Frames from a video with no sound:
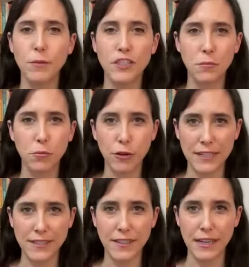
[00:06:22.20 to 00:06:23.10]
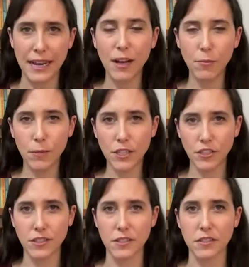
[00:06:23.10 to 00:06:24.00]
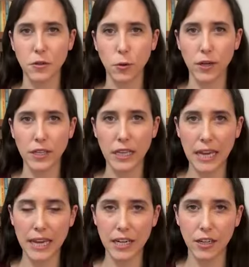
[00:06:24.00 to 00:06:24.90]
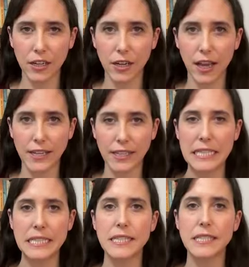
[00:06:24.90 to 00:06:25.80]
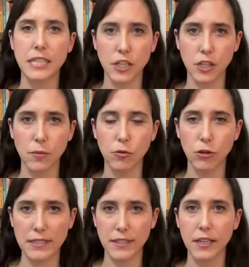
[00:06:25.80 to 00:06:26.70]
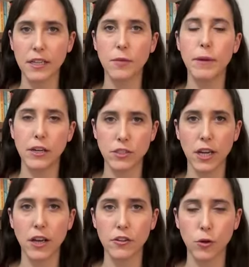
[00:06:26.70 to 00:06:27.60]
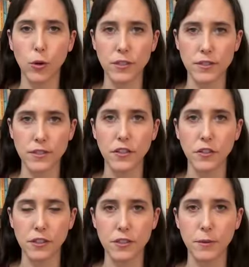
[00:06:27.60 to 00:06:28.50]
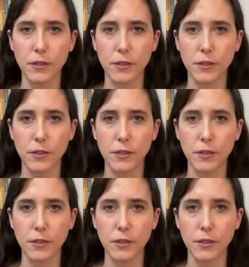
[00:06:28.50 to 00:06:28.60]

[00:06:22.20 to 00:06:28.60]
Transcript: And you mentioned precedent. How much does this court care and consider precedent compared to other courts in your